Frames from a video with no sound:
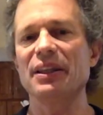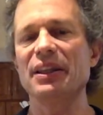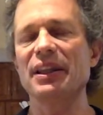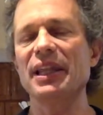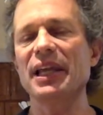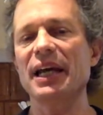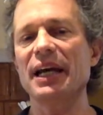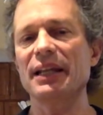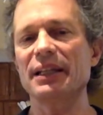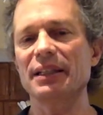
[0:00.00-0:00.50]

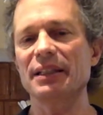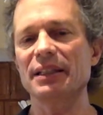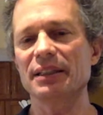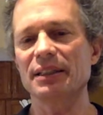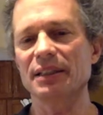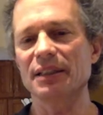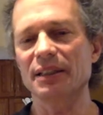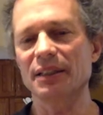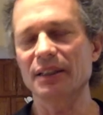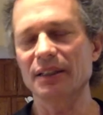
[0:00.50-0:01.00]
that
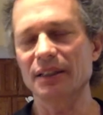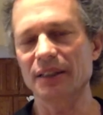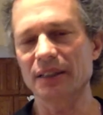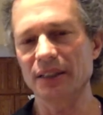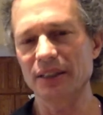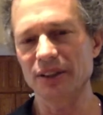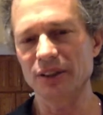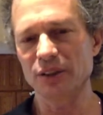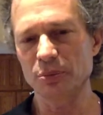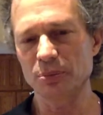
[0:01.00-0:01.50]

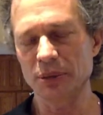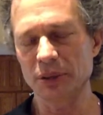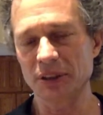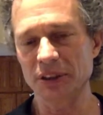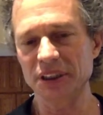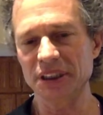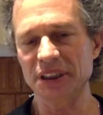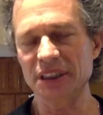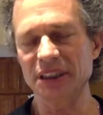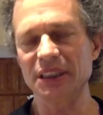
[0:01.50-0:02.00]
other
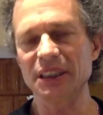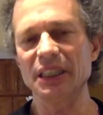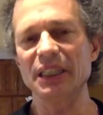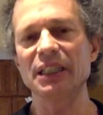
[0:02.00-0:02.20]
person